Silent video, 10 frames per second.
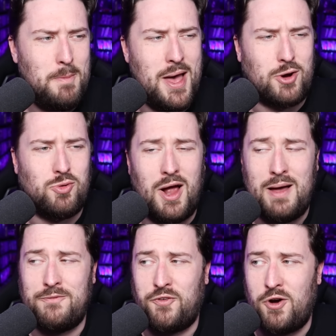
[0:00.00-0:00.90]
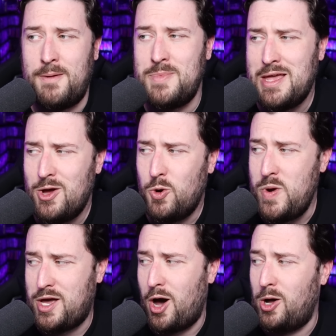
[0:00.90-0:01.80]
Back where I'm from,
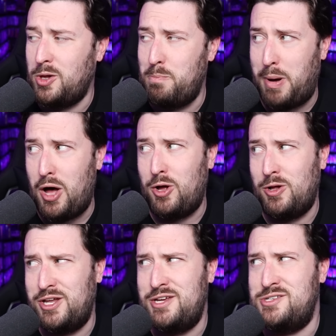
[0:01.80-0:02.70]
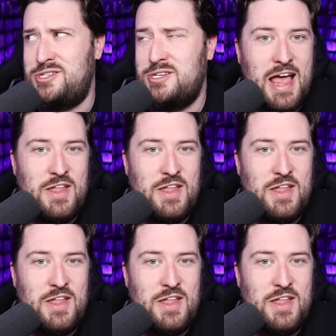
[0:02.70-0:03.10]
we call him Baldies.